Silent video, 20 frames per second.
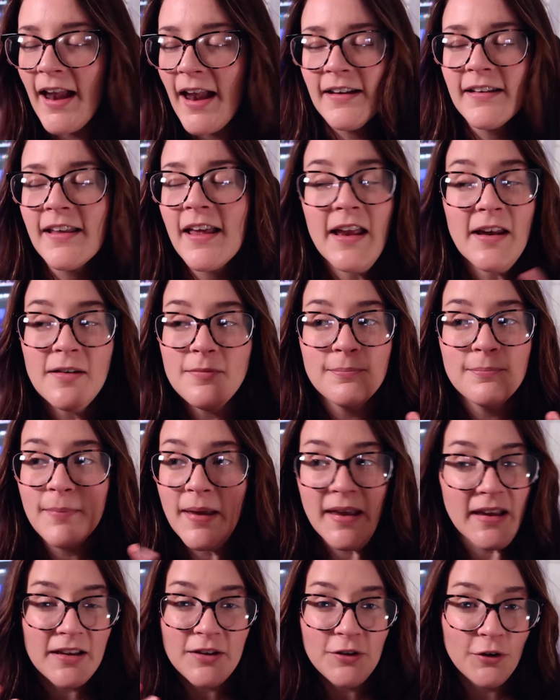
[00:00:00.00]
and can
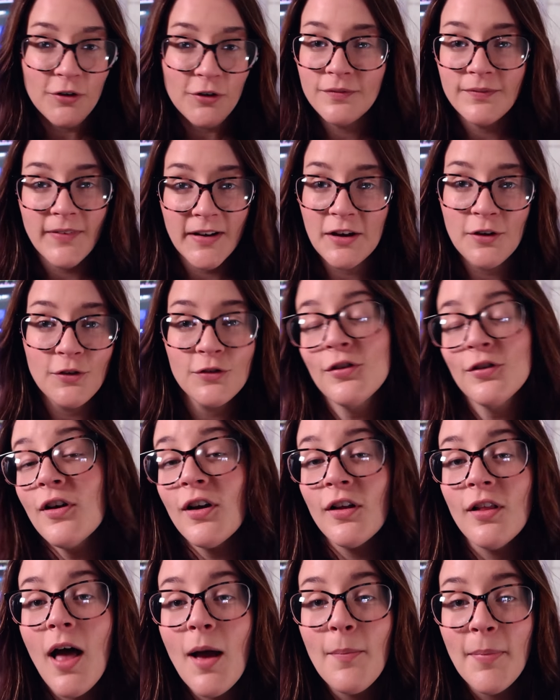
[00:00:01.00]
make your videos look
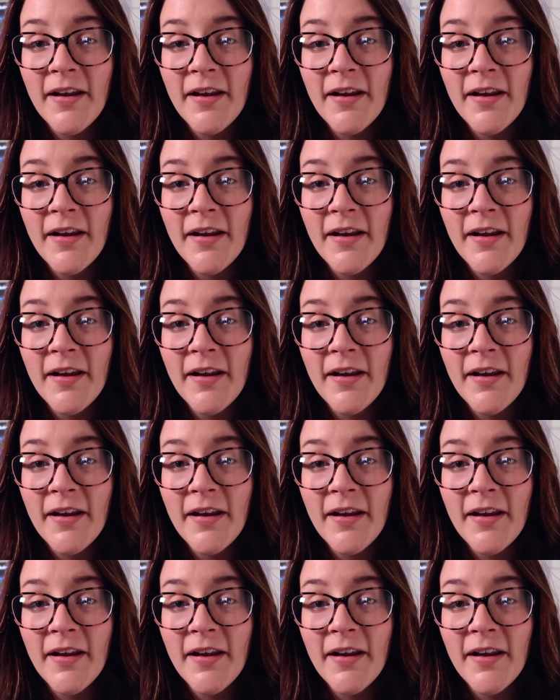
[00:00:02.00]
a lot